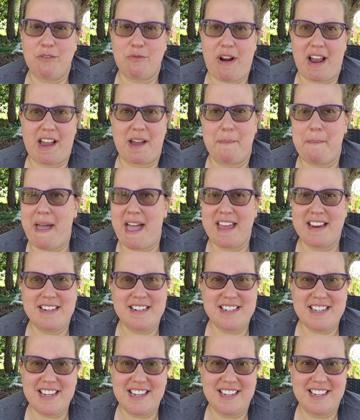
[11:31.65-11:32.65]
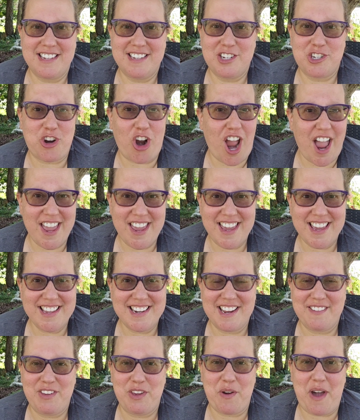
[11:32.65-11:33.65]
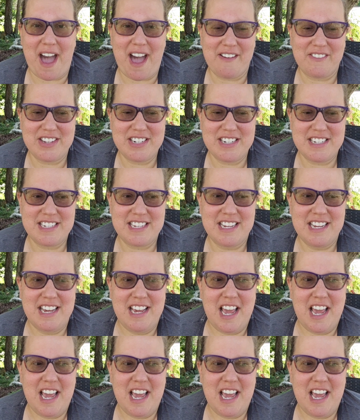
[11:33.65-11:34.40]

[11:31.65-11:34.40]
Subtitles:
recommend trying it if you haven't,